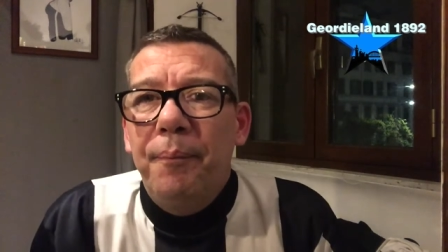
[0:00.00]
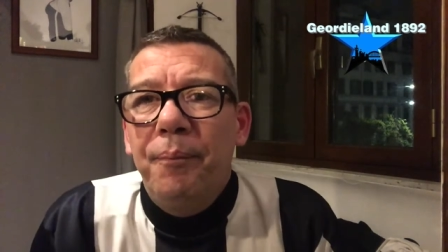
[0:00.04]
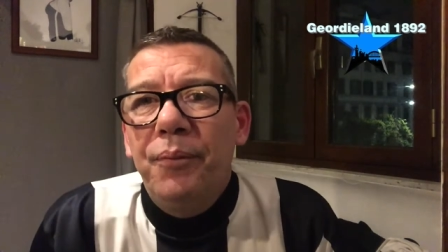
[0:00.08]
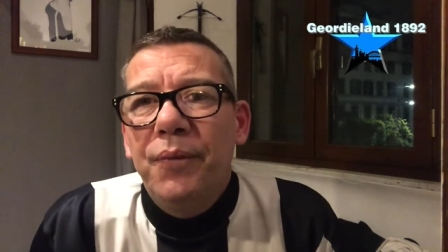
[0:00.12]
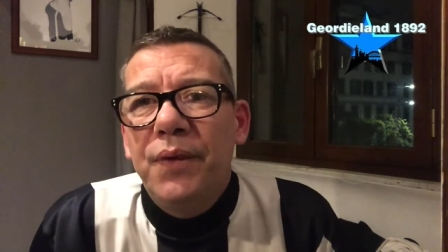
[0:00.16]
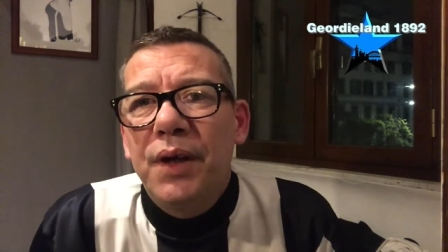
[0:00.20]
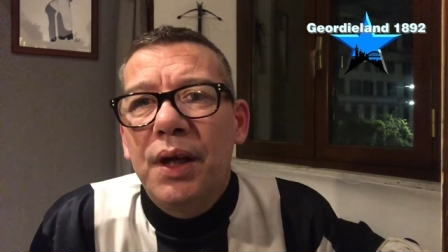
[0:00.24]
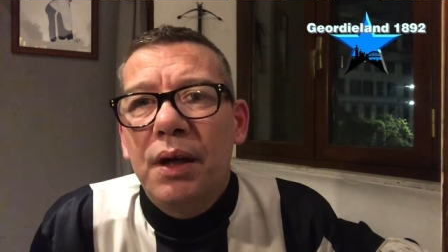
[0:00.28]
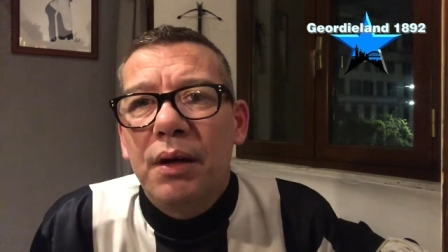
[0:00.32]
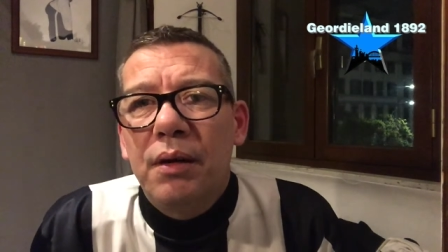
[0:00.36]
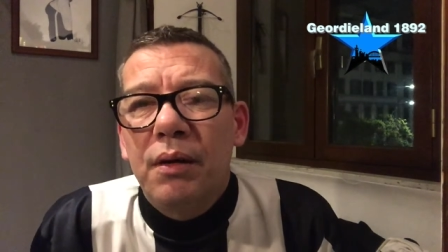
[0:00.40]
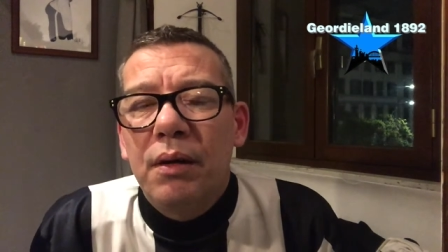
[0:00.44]

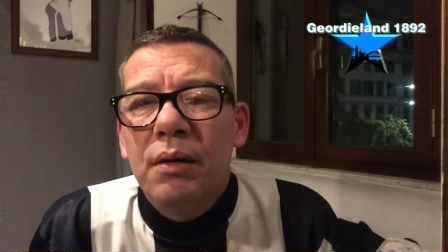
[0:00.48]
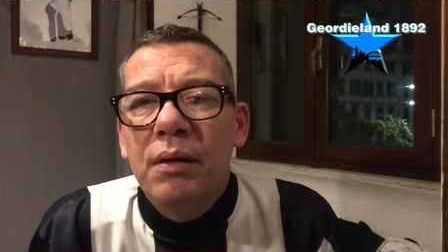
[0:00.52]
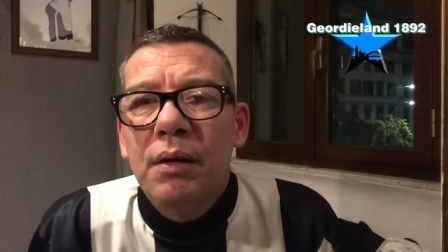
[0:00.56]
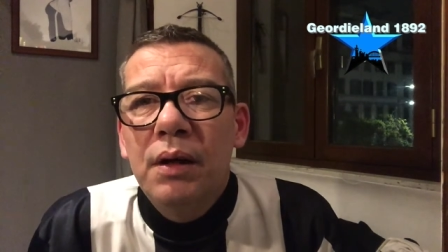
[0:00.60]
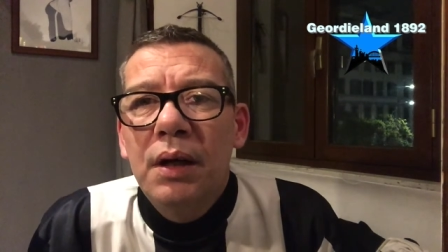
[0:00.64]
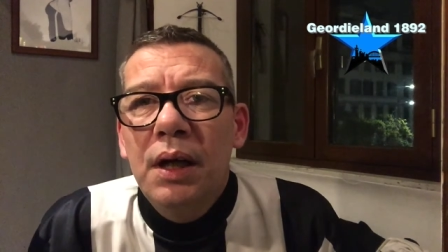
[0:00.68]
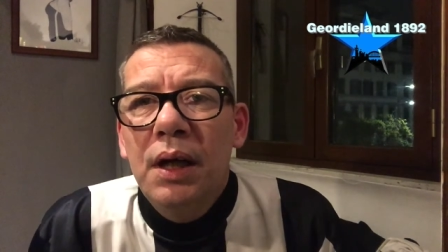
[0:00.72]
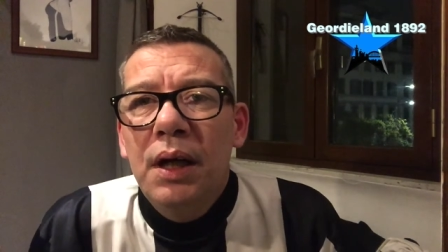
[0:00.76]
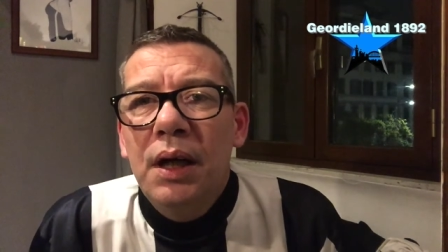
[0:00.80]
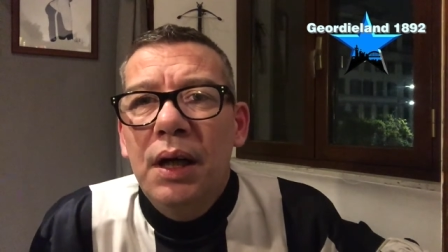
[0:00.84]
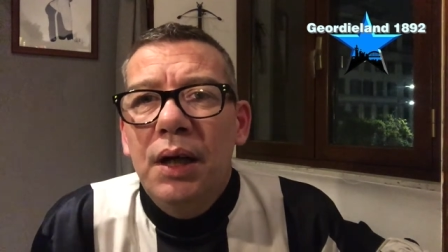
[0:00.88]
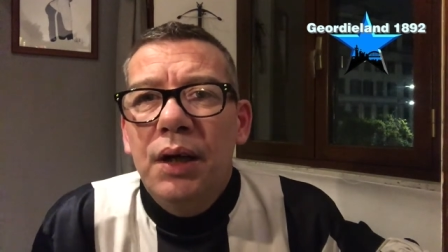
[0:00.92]
you know,
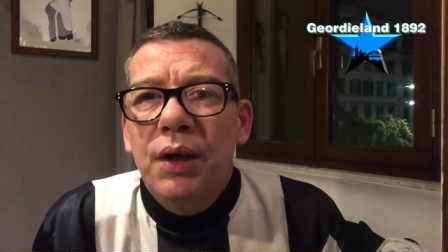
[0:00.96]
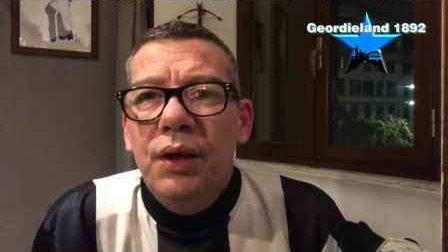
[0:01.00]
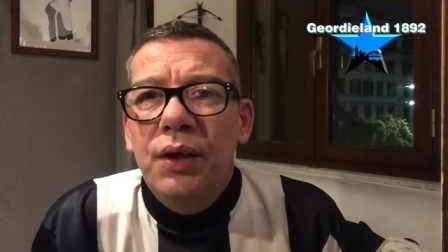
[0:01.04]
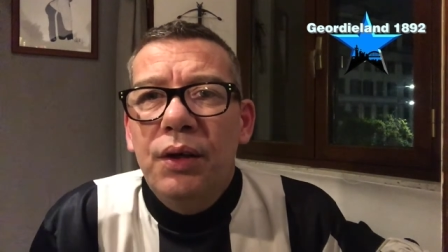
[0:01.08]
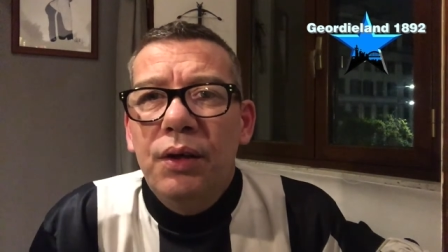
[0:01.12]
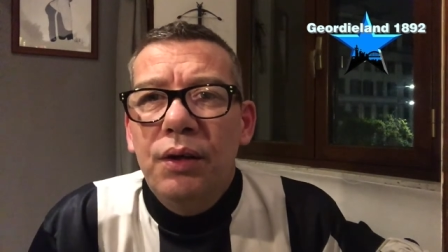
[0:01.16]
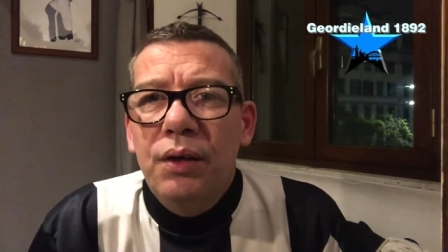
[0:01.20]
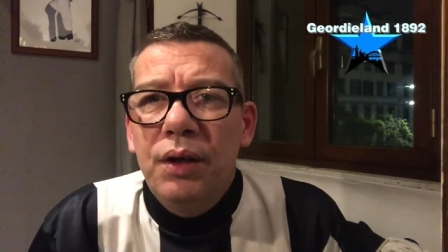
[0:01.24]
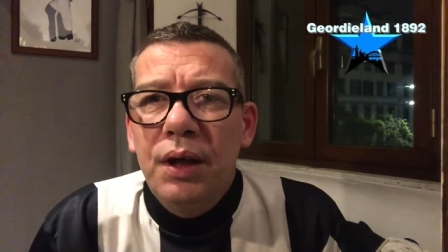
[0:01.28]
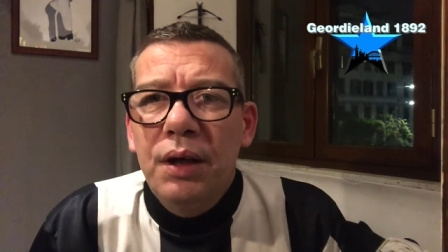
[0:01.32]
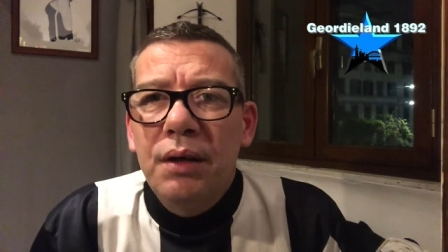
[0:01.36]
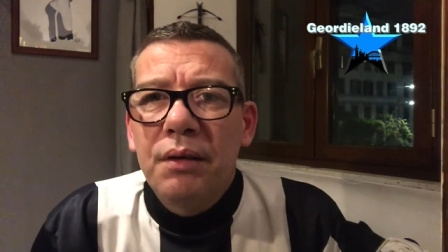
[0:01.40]

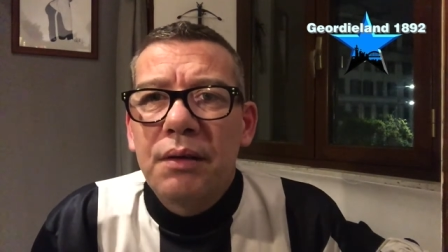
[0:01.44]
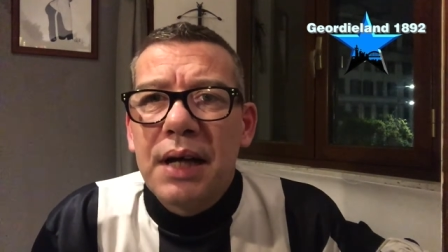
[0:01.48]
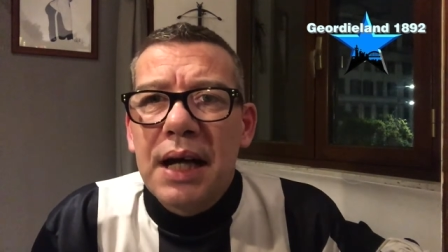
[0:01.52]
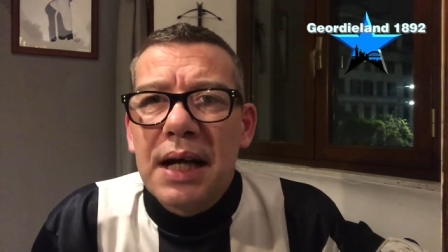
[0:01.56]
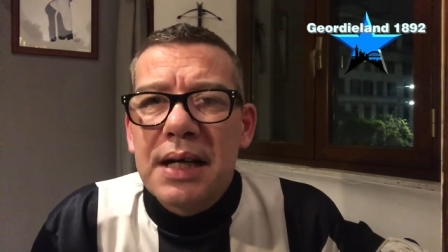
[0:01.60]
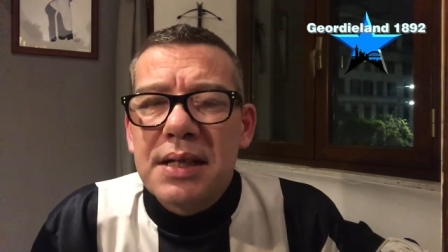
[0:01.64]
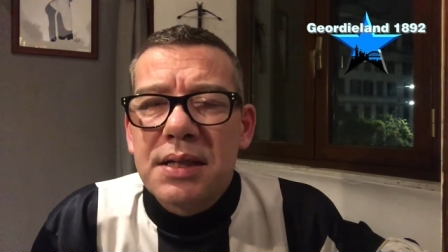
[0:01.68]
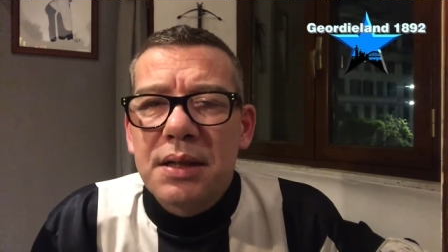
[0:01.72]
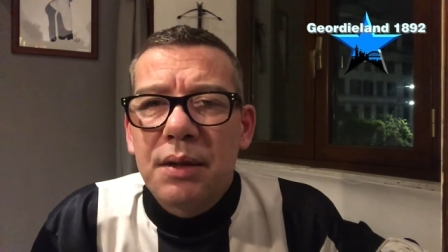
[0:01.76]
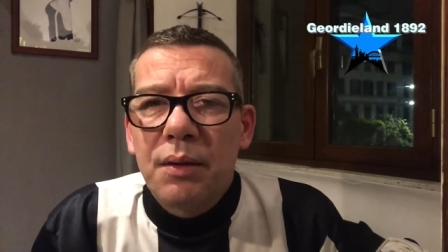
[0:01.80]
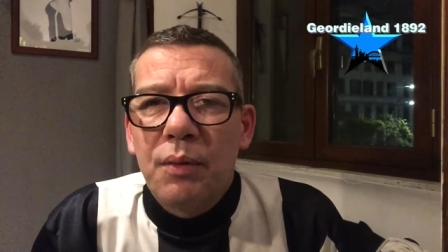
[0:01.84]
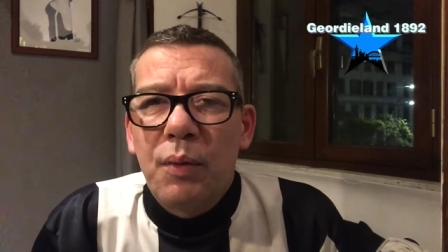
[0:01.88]

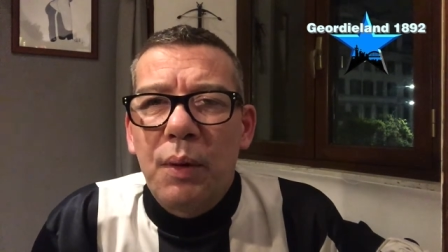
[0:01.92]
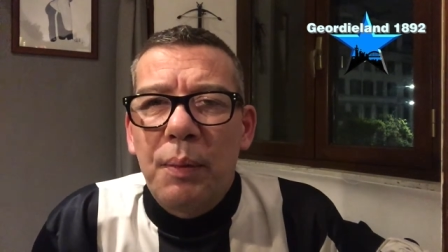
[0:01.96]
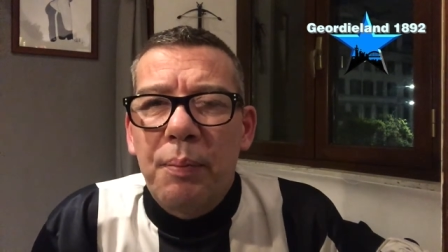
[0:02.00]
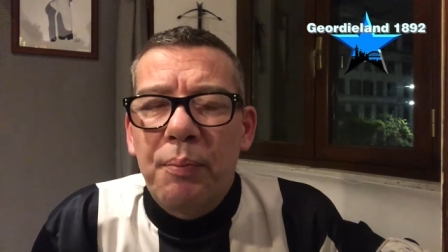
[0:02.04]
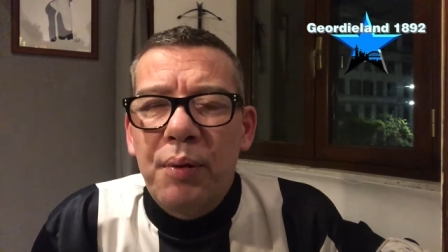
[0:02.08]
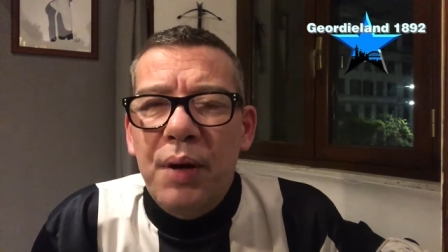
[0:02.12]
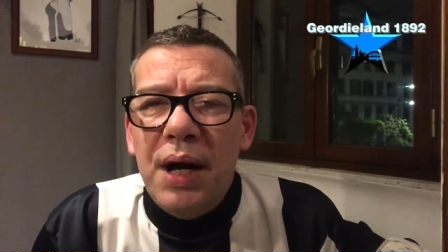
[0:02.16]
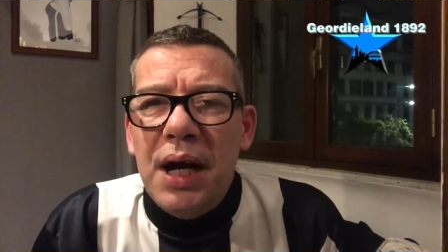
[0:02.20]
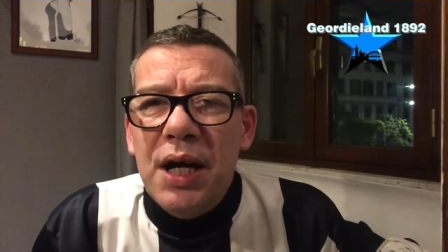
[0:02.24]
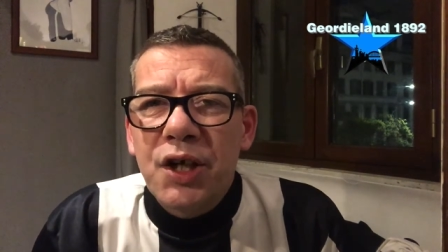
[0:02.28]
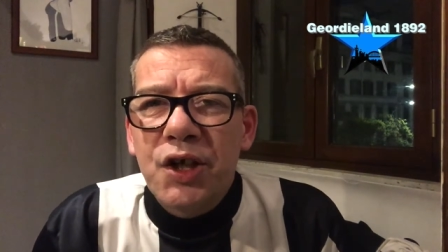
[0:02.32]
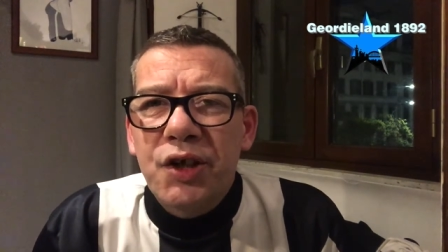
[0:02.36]
Newcastle were
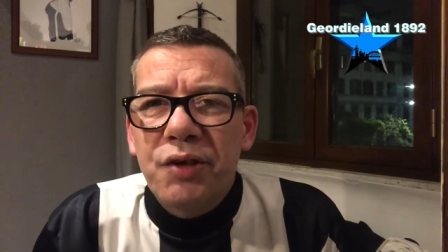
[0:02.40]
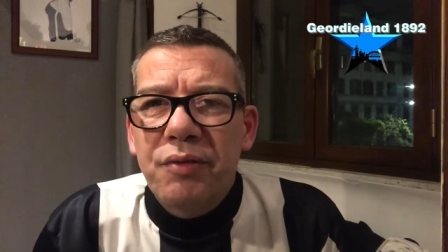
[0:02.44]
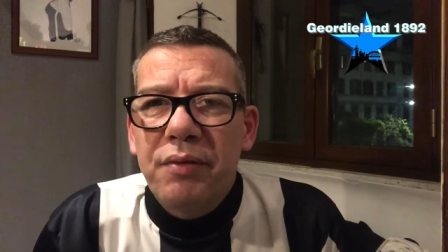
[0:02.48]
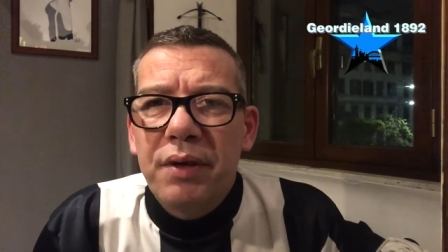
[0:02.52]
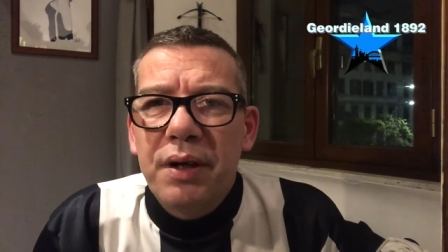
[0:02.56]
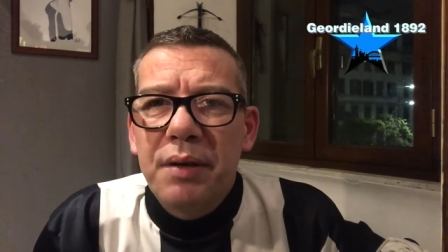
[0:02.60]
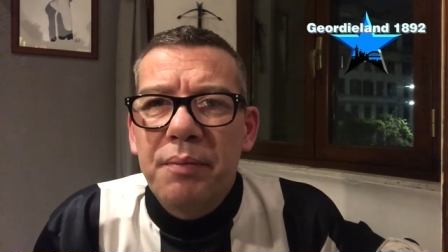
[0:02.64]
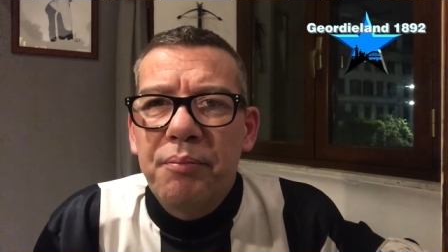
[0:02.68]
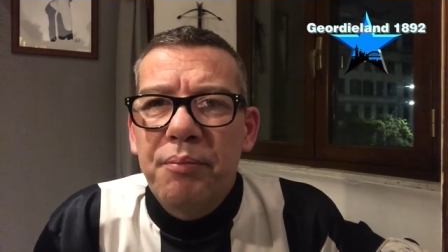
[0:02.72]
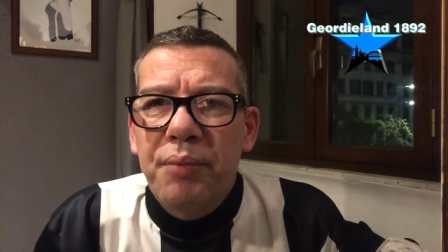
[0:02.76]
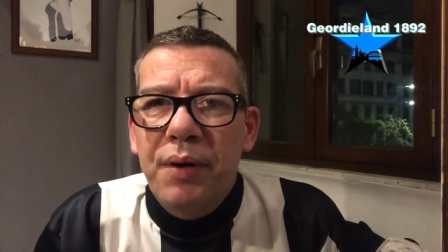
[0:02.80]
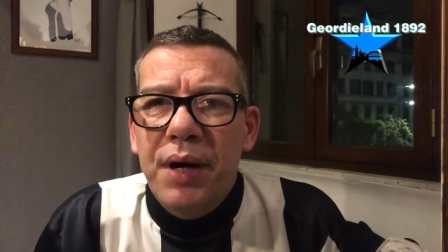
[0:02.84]

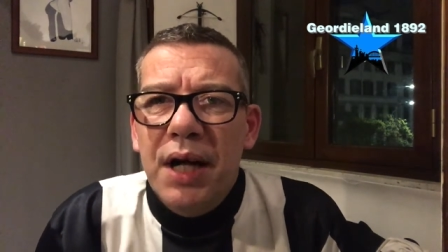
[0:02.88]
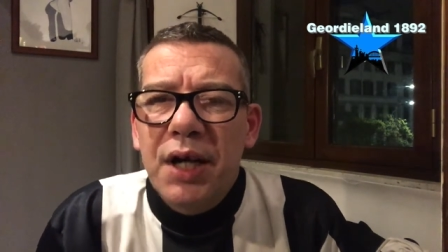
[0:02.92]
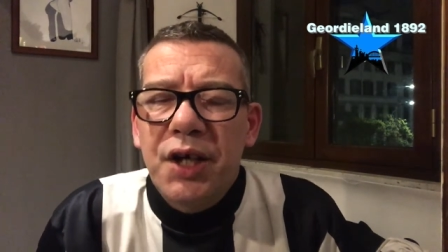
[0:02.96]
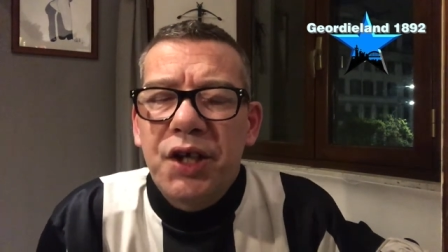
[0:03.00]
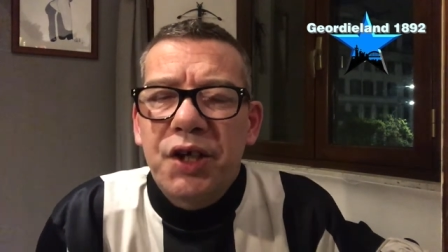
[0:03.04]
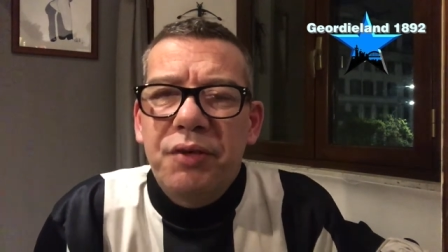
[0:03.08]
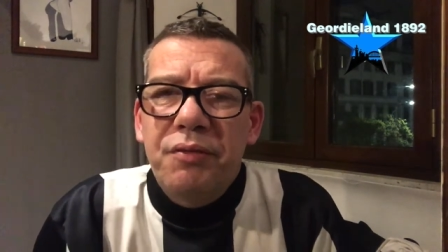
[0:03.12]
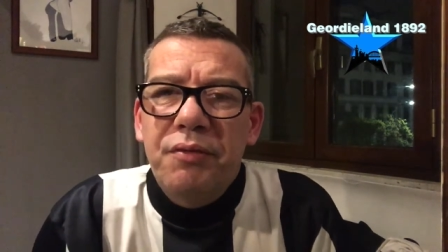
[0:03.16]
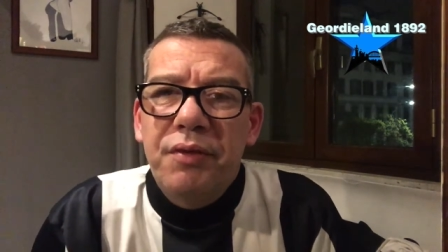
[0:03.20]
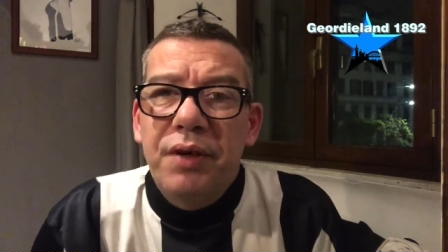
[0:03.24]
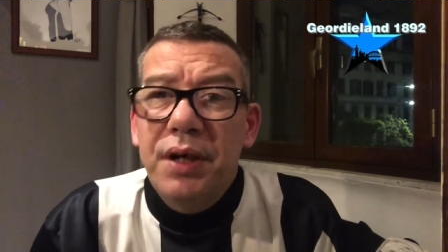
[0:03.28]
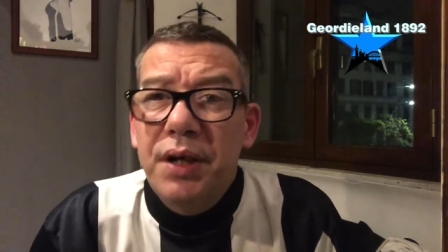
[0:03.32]

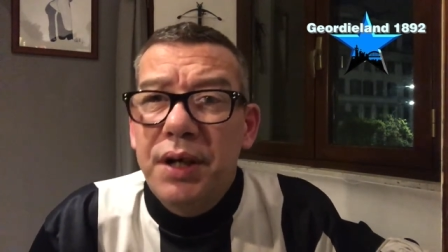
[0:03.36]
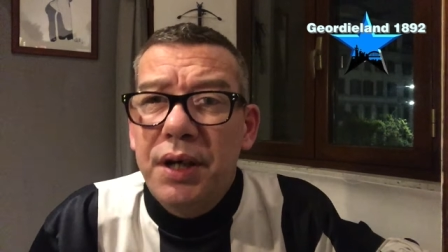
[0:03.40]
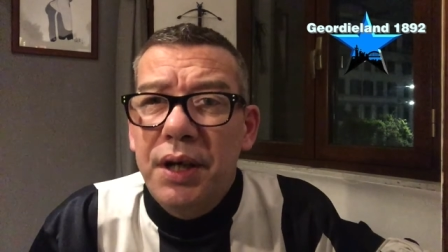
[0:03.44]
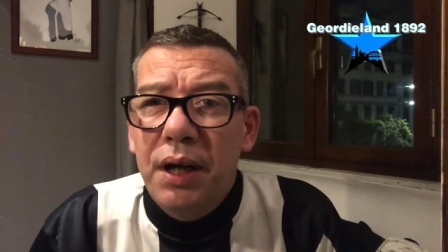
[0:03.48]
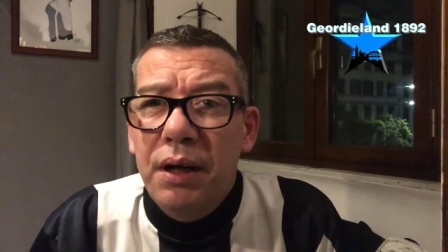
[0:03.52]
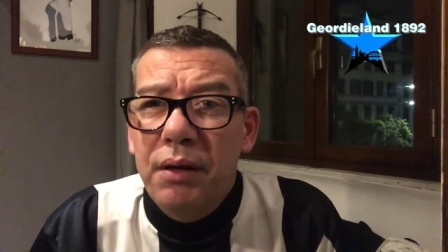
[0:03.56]
pressuring,